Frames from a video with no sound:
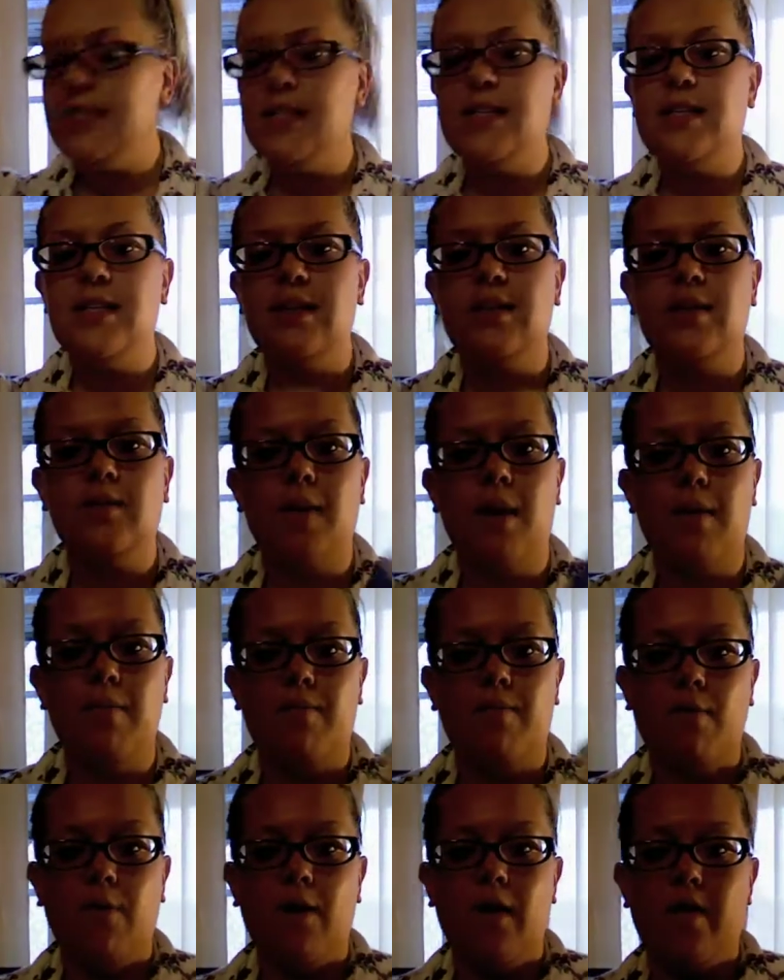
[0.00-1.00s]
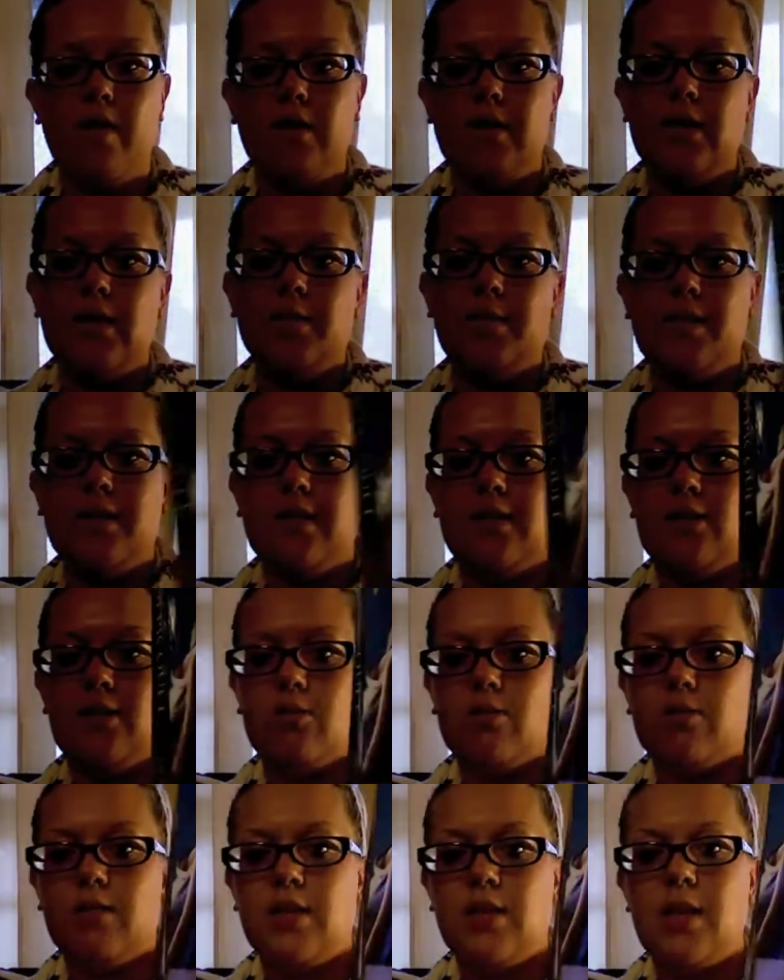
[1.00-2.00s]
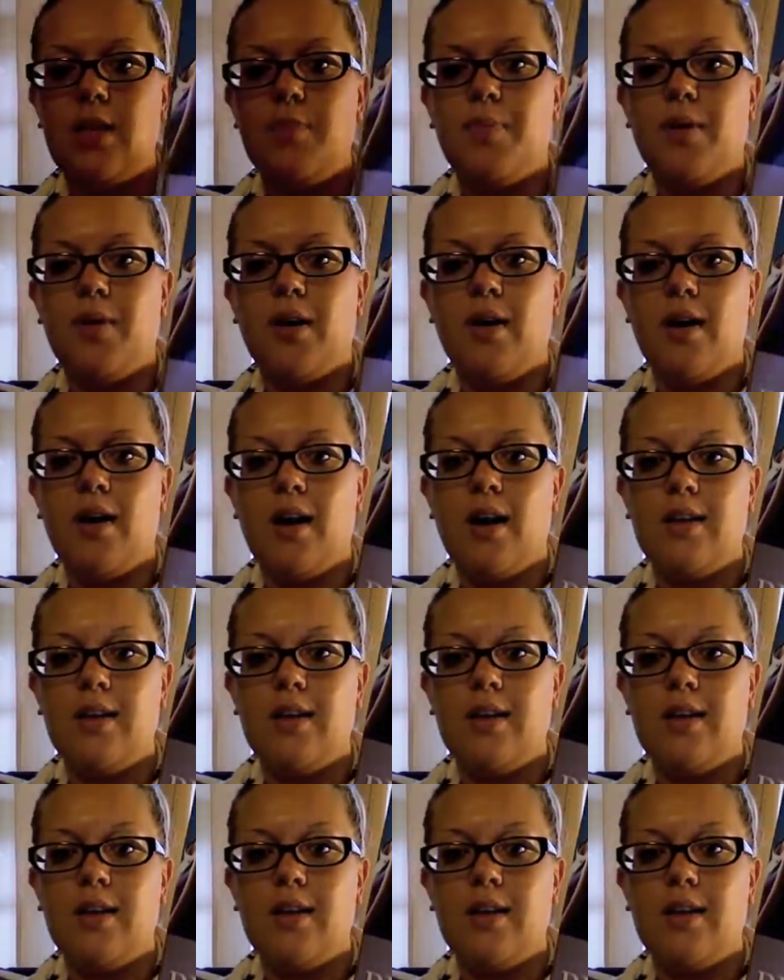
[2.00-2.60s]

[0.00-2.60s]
I did a swap for. This is My Sister's Keeper.